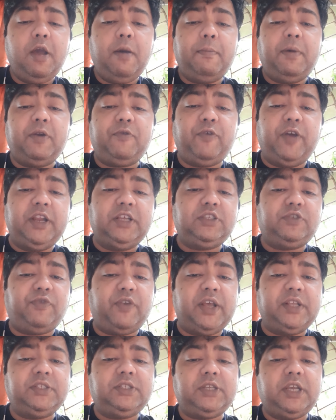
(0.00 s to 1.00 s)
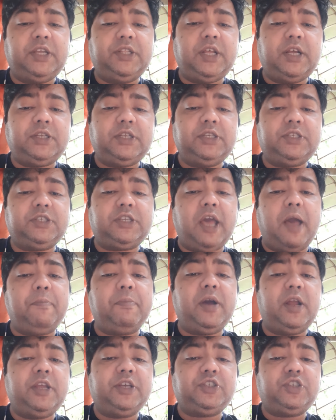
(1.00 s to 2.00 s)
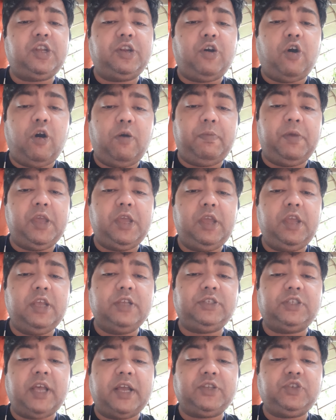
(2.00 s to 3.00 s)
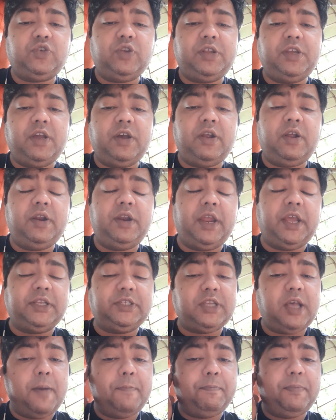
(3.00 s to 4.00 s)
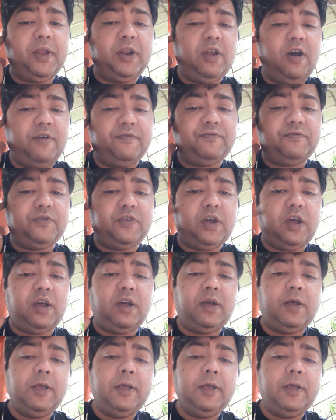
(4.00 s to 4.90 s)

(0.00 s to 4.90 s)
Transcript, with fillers: but when his friends say that his stamp collection hobby is actually an example of uh,